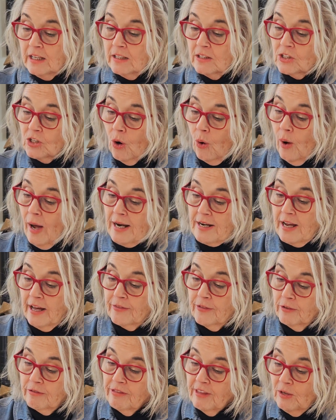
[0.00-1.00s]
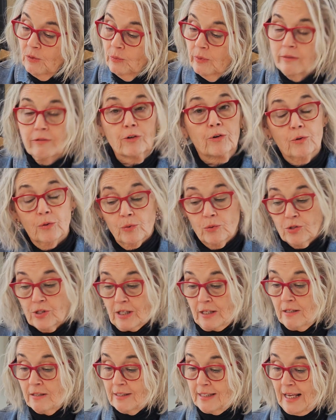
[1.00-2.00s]
So another thing with
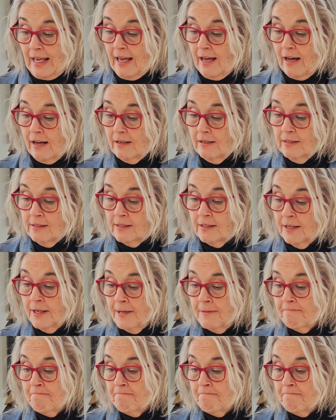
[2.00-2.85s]
cruises is,